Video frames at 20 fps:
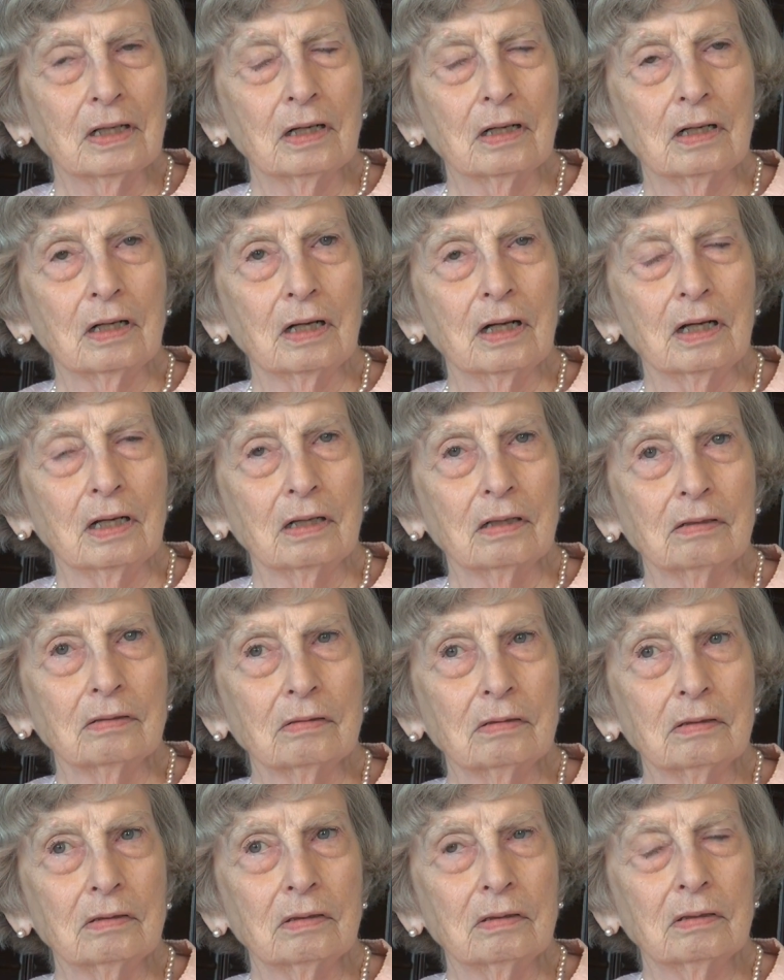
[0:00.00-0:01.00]
uh,
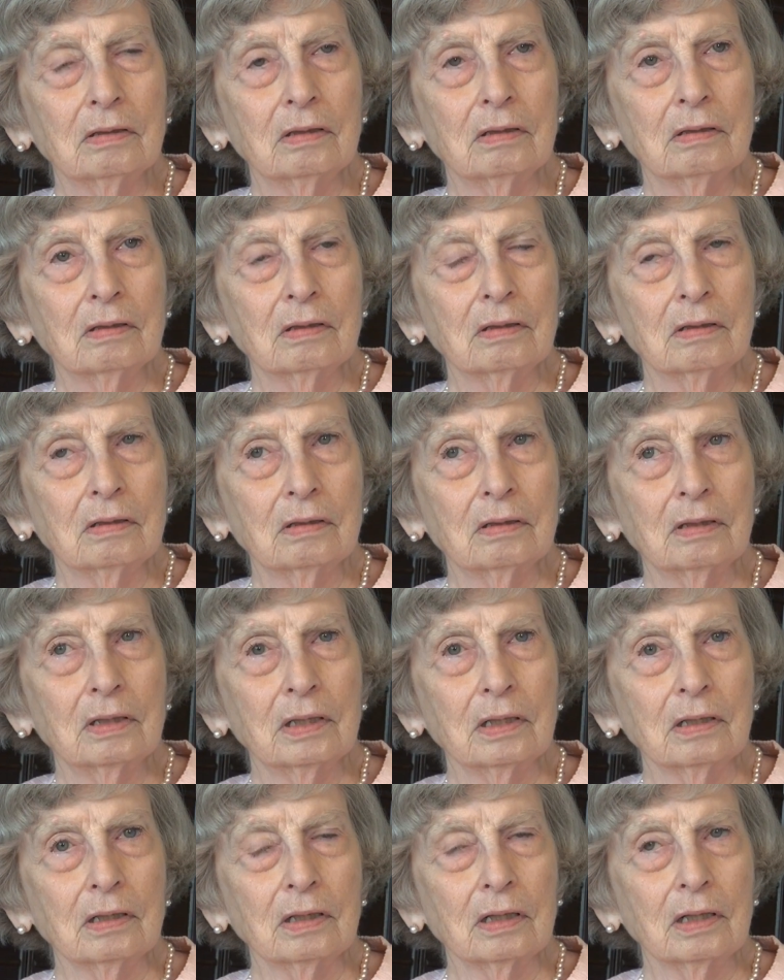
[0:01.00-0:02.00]
and
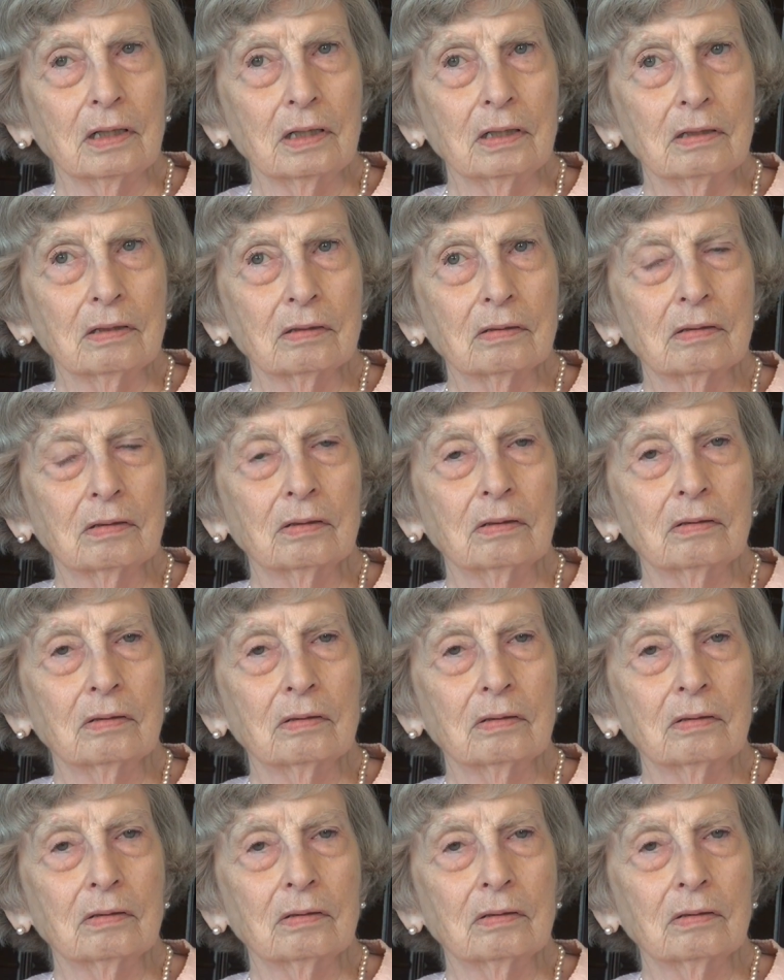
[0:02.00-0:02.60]
then I